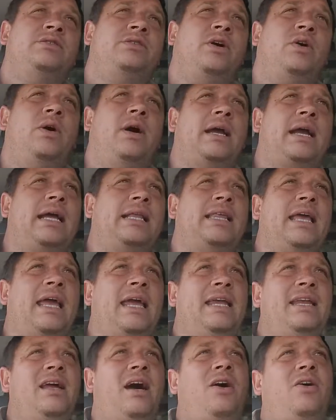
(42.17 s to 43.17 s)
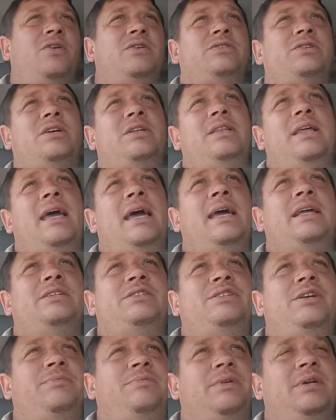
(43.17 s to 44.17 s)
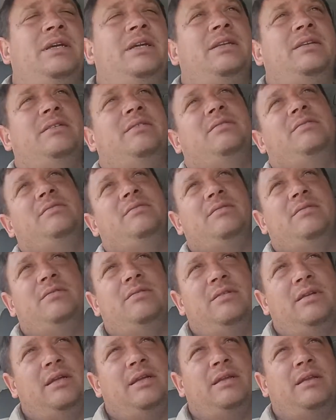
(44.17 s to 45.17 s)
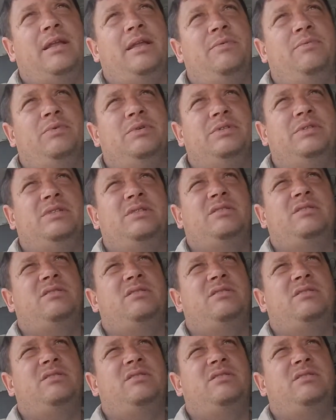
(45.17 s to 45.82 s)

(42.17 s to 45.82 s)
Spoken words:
So I got the $8 on that, shipped it, and it was